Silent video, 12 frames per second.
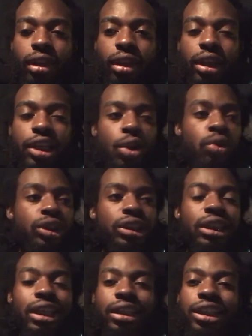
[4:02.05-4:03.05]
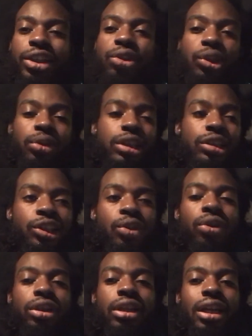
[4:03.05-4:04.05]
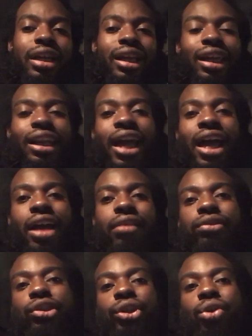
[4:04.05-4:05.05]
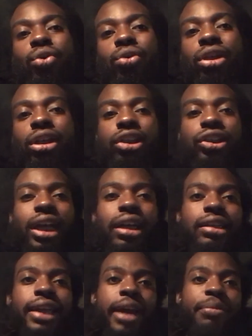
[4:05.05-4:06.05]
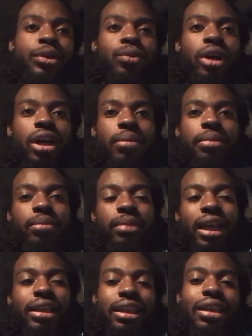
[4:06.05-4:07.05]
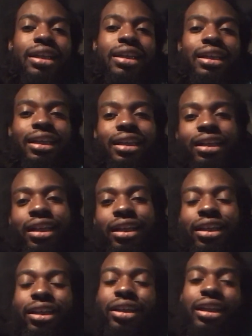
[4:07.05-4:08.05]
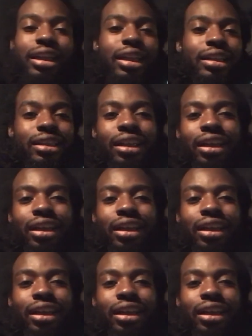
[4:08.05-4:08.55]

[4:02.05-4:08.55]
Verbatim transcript: He knows he's getting killed, so he's just gonna laugh, joke, try to dap you up, and be like, yeah, yeah, yeah, and, it,